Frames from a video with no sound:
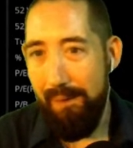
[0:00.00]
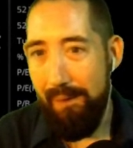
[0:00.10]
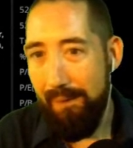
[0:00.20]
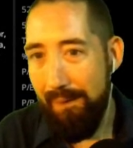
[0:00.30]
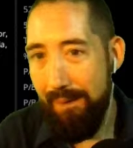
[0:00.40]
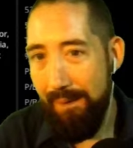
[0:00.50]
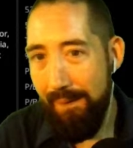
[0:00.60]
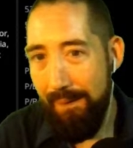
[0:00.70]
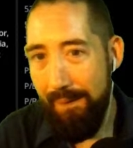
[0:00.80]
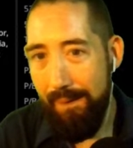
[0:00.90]
huh.
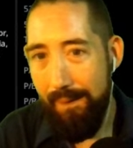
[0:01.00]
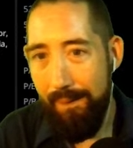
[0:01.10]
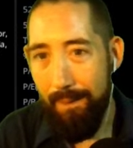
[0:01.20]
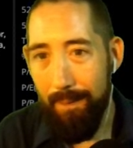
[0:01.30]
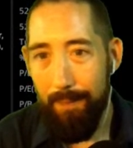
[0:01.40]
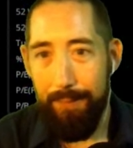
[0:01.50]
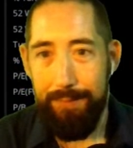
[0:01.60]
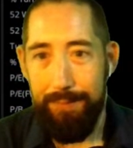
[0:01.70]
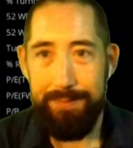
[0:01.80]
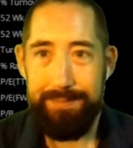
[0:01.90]

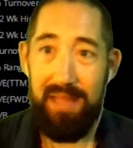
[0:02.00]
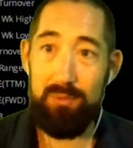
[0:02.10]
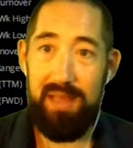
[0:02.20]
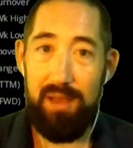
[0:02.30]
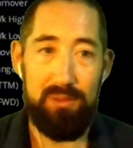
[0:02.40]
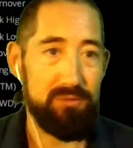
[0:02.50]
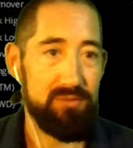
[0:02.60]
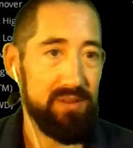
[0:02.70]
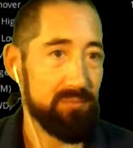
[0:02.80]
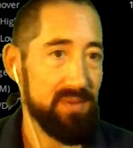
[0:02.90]
That's what that one looks
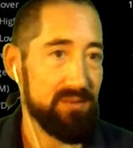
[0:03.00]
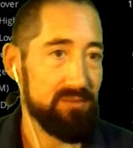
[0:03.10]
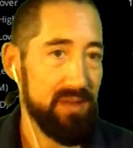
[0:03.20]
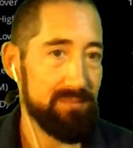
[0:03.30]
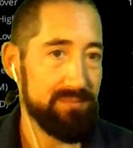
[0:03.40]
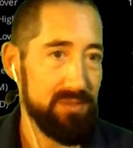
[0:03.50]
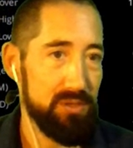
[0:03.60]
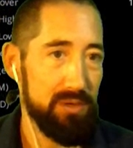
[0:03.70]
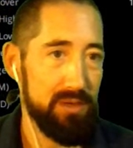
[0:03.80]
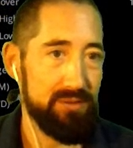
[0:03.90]
like to me. So, yep,
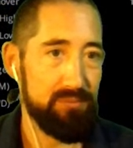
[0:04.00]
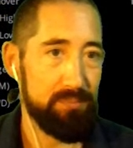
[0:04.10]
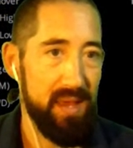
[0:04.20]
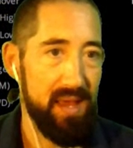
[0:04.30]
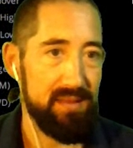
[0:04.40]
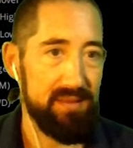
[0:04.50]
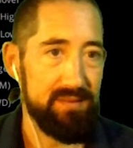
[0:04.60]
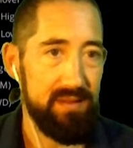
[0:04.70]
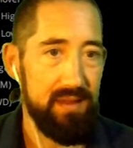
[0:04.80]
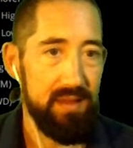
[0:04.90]
going on the SPAC list.